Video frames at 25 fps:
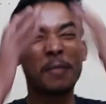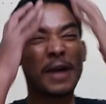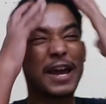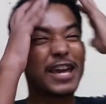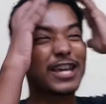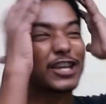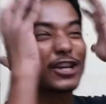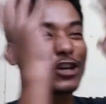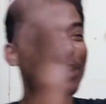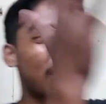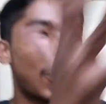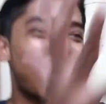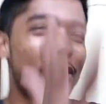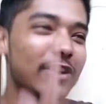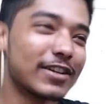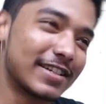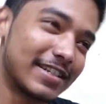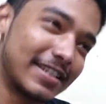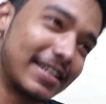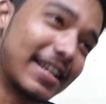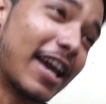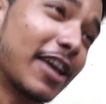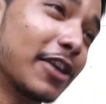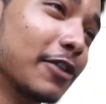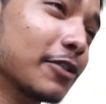my God,
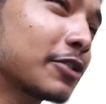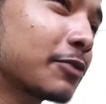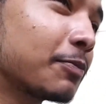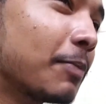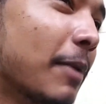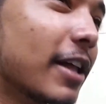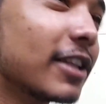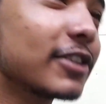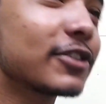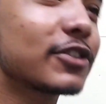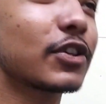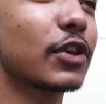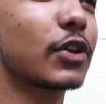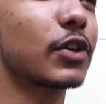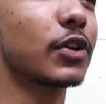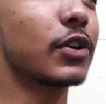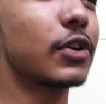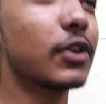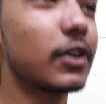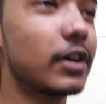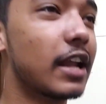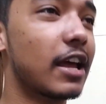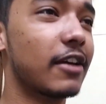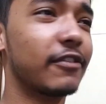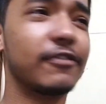now you smell so
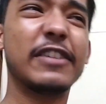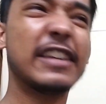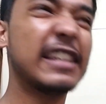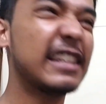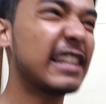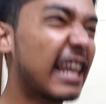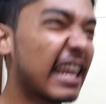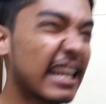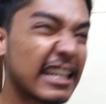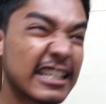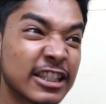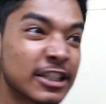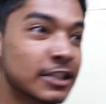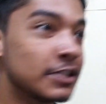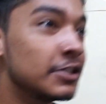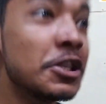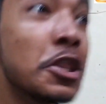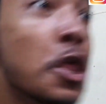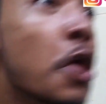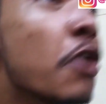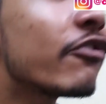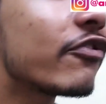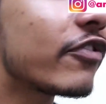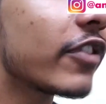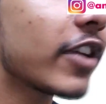good. I feel like
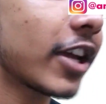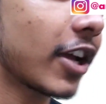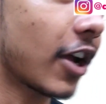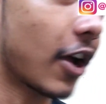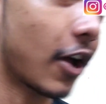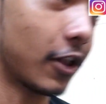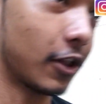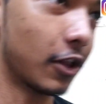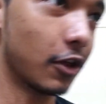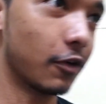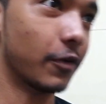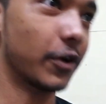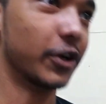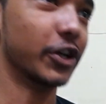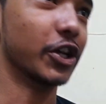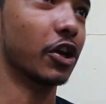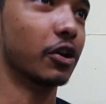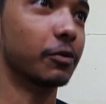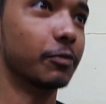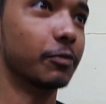sniffing all over your